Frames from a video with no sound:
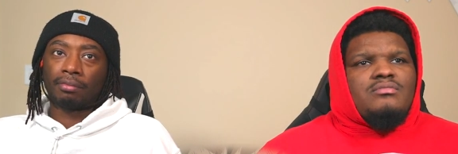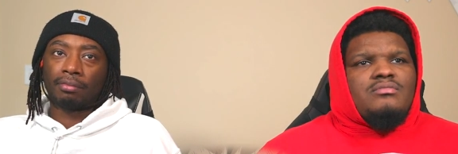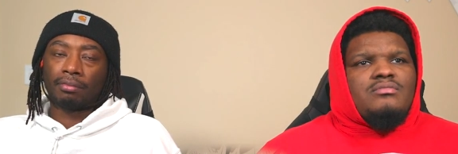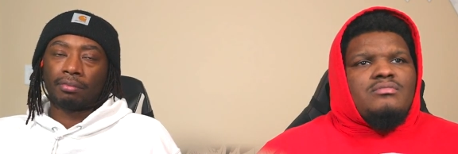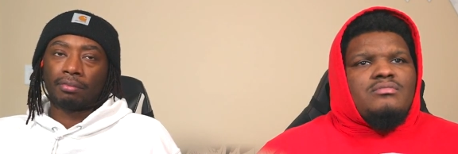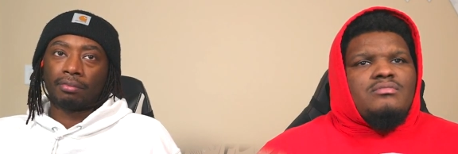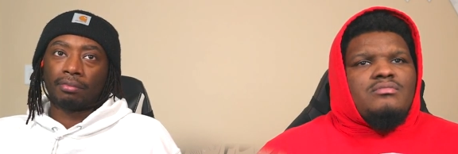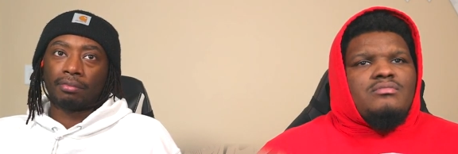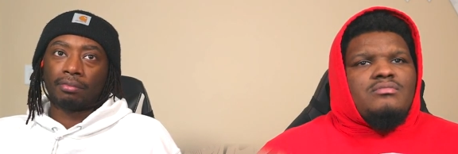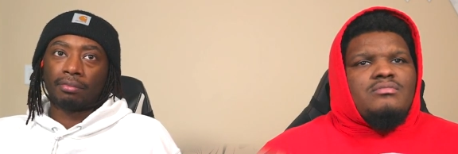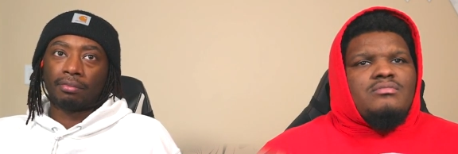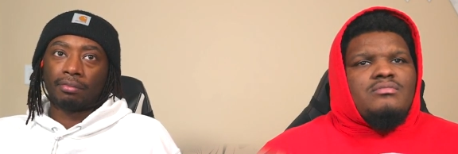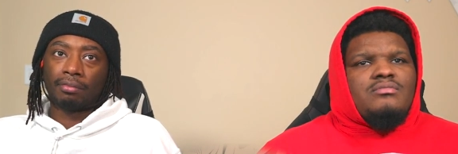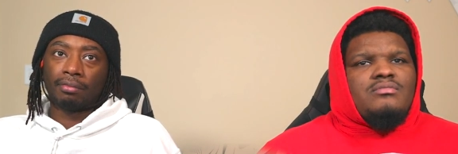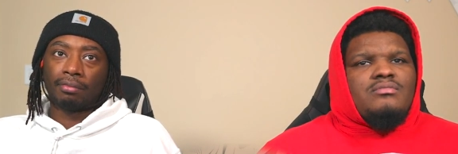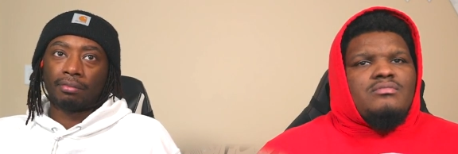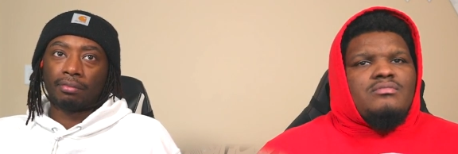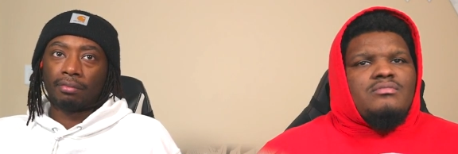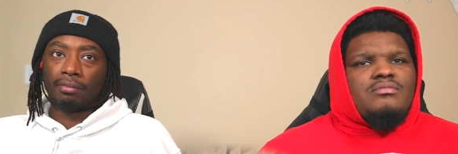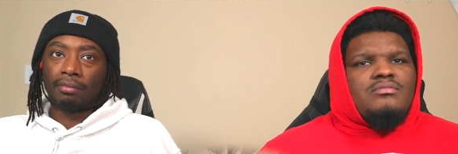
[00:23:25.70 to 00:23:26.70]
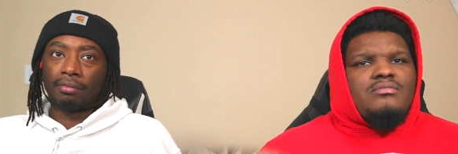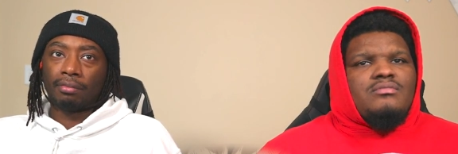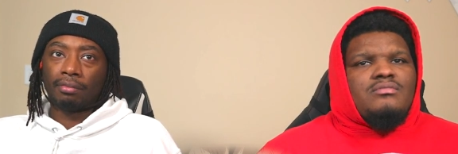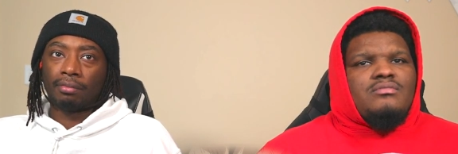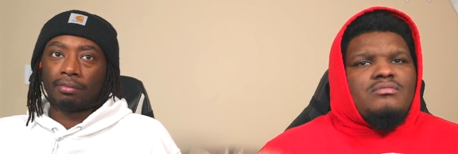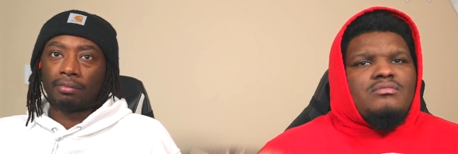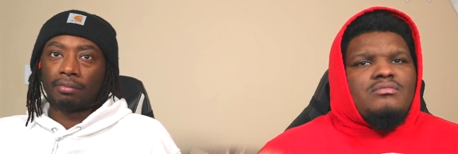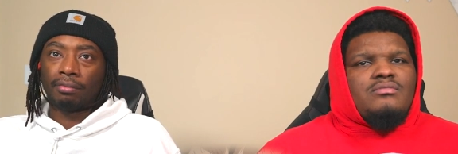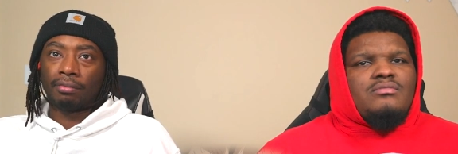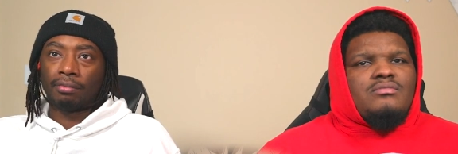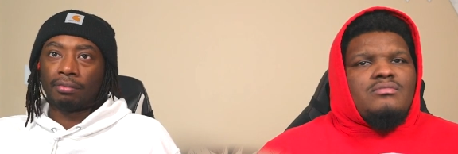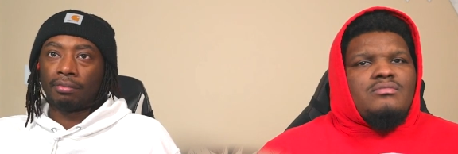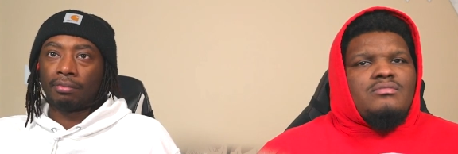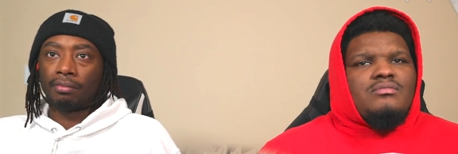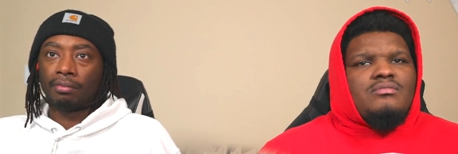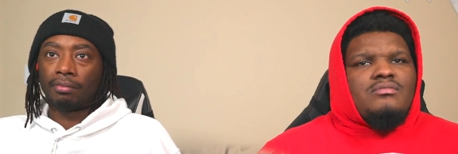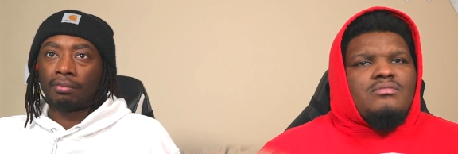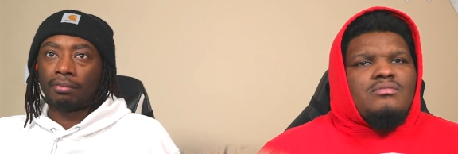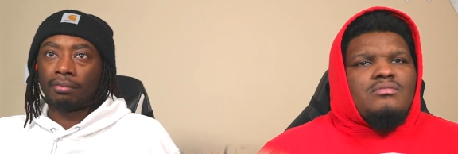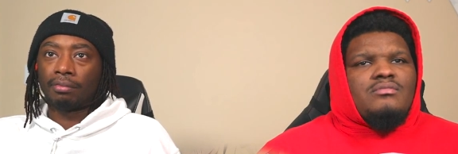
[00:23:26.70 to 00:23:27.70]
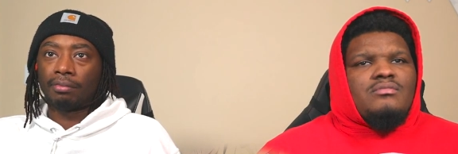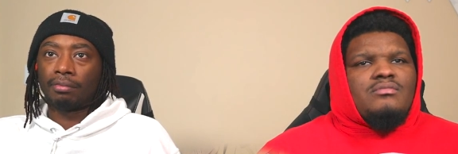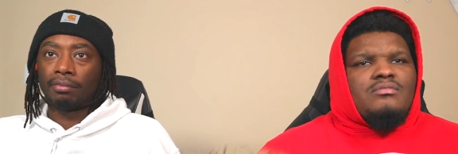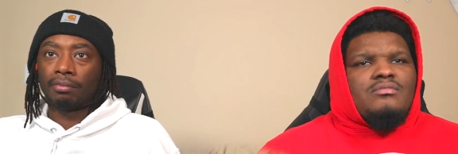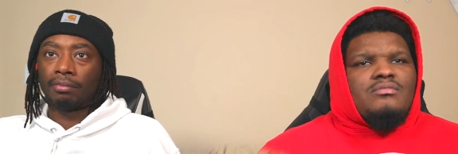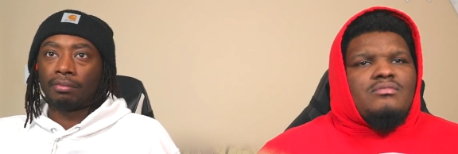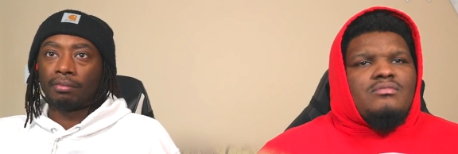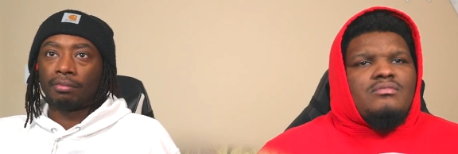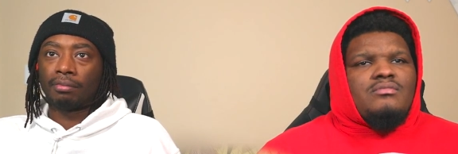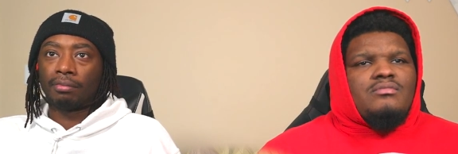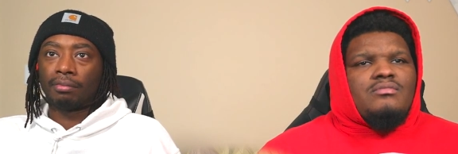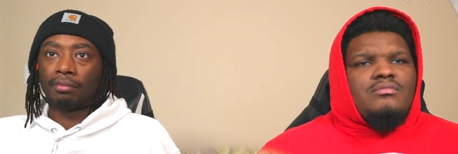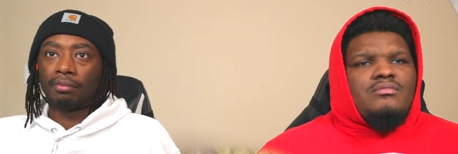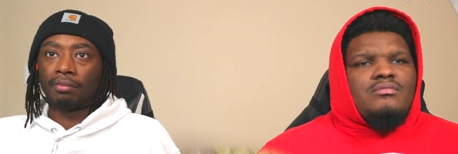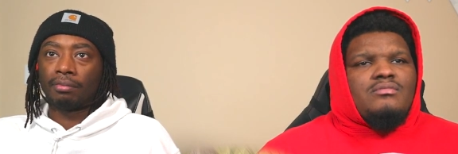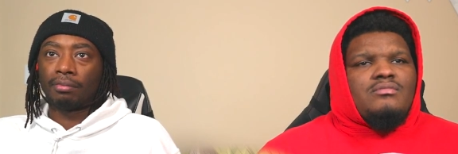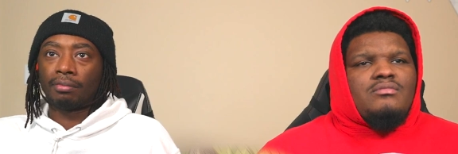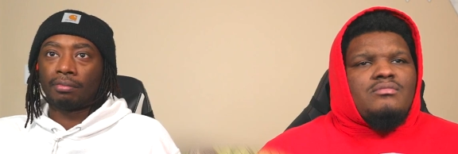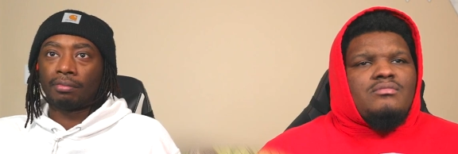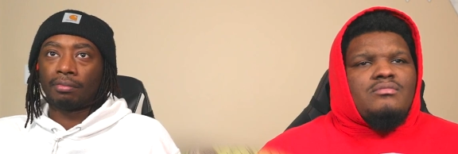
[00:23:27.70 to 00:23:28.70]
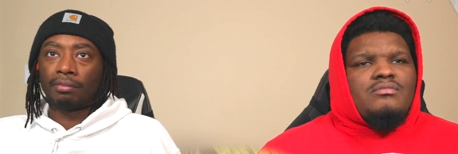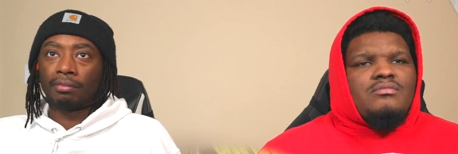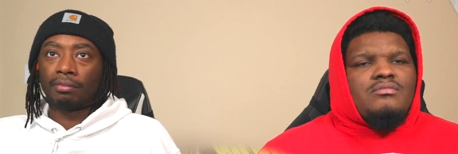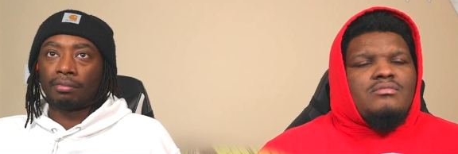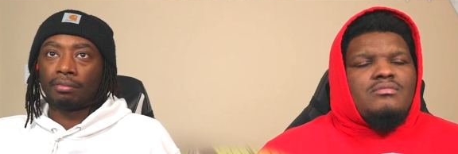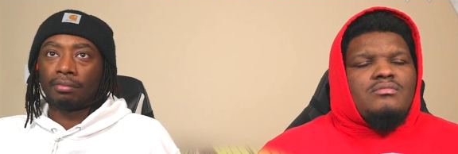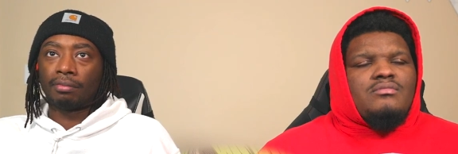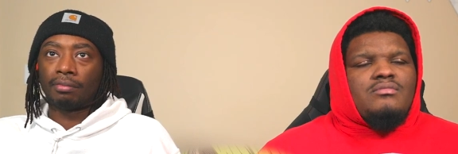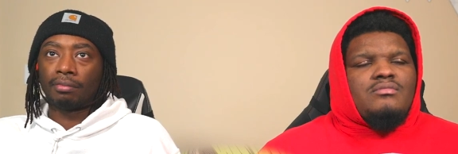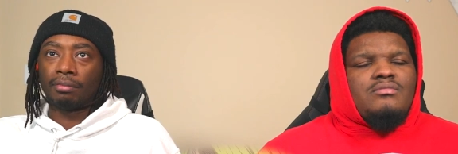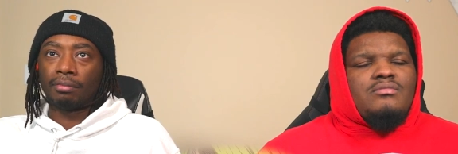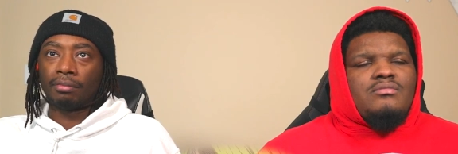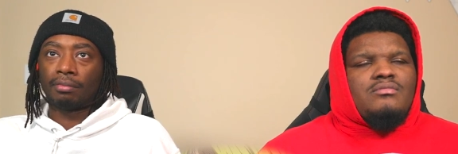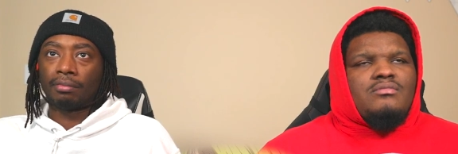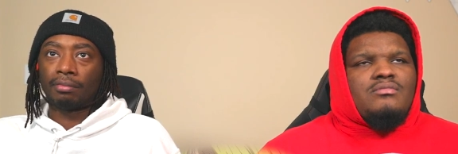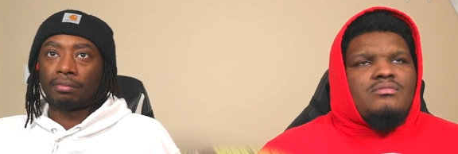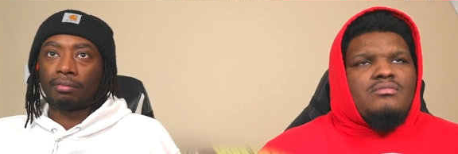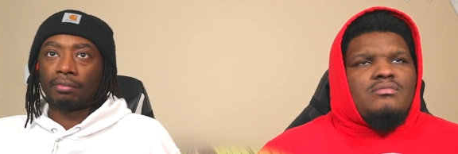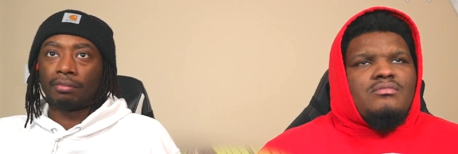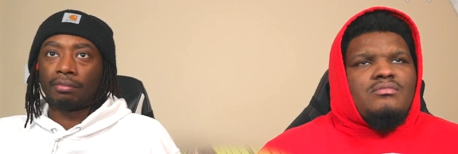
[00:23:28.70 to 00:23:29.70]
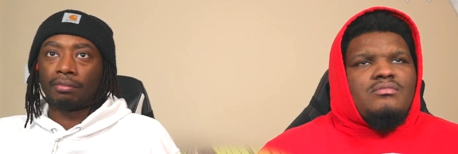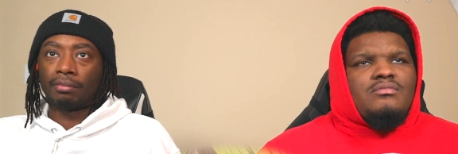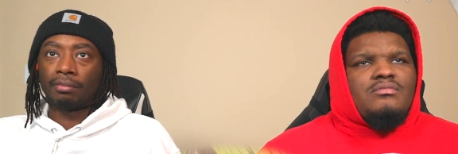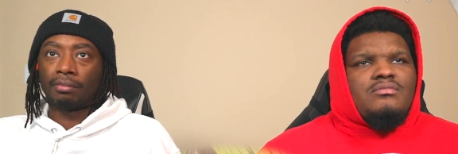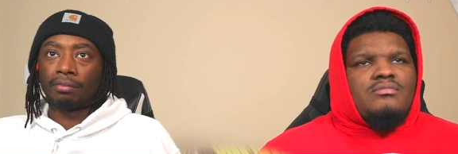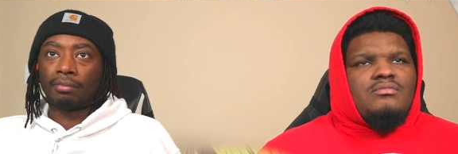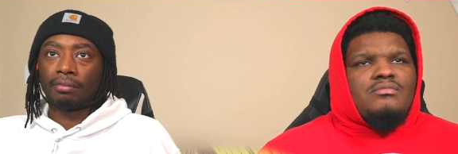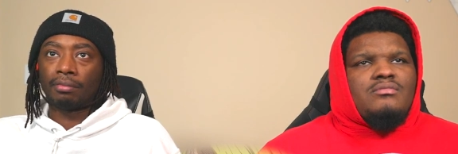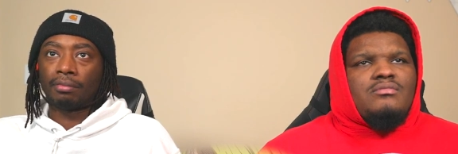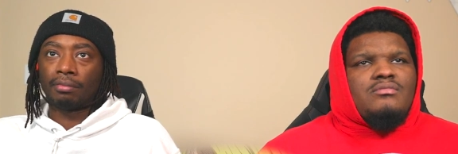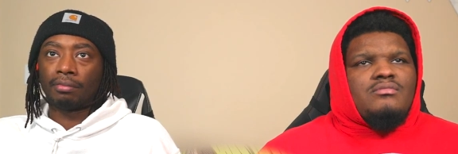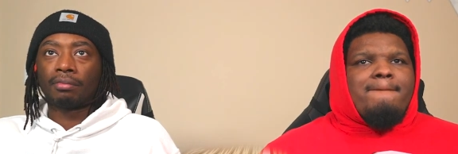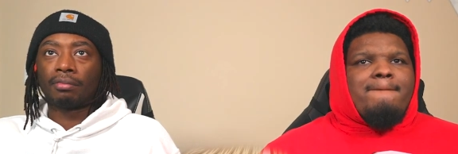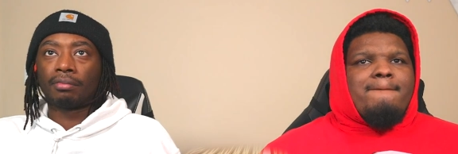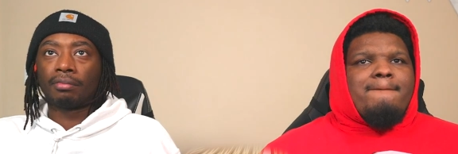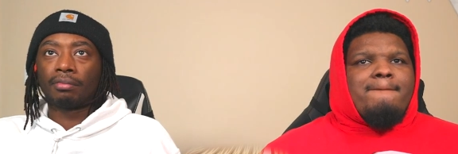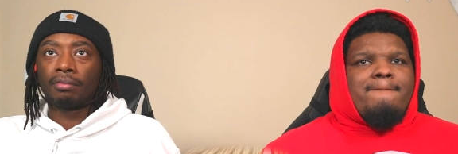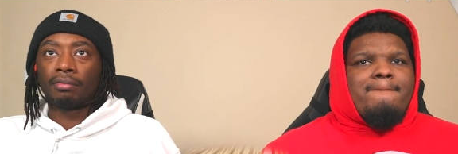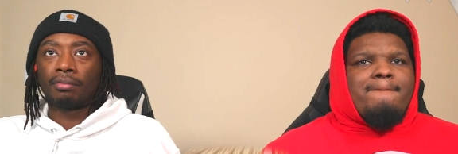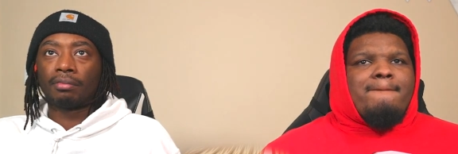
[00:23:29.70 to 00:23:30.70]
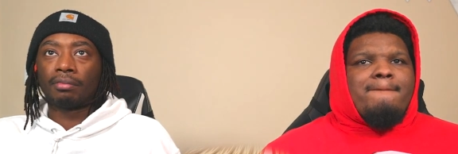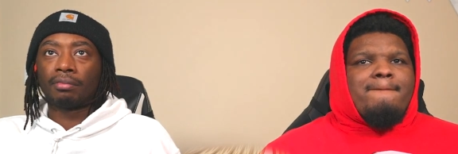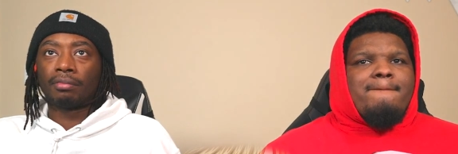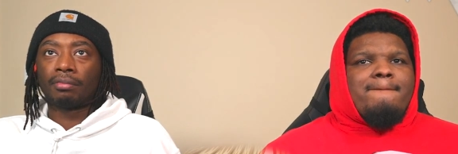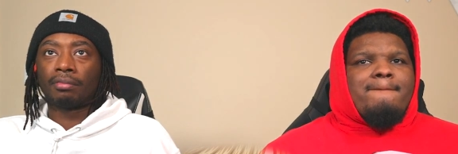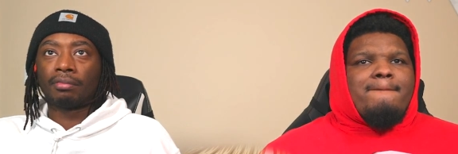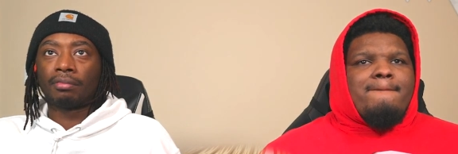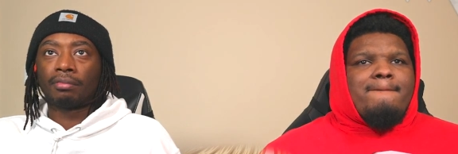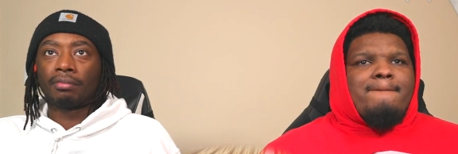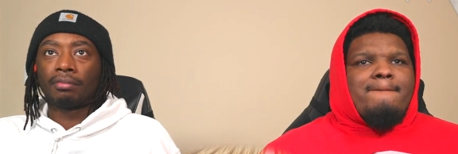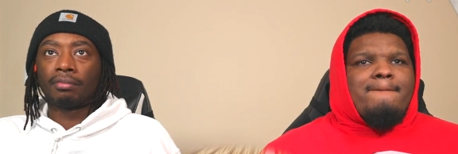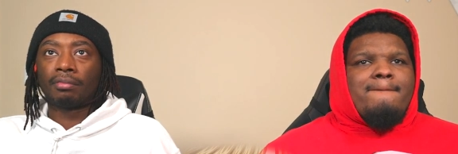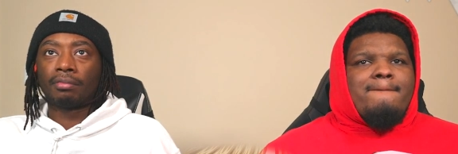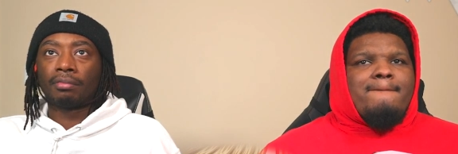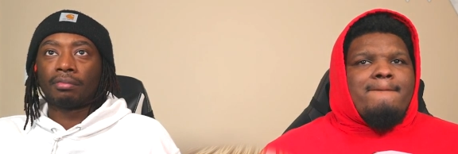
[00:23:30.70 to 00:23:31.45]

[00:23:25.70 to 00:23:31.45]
Nobody speaks.